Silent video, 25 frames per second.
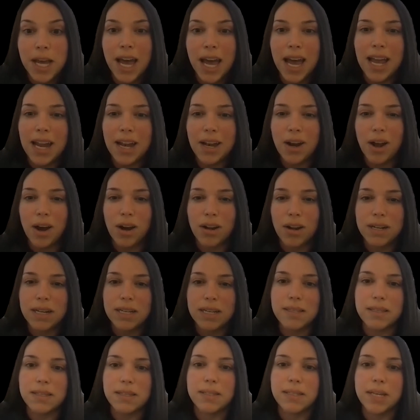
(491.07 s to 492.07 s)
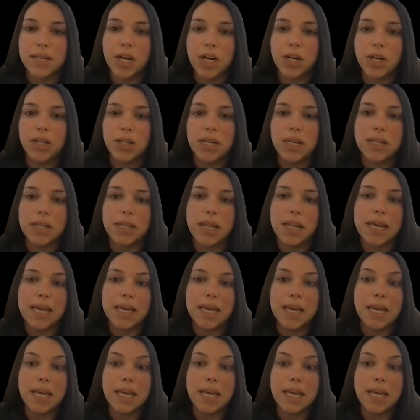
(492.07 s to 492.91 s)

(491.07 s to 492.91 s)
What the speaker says: and not necessarily like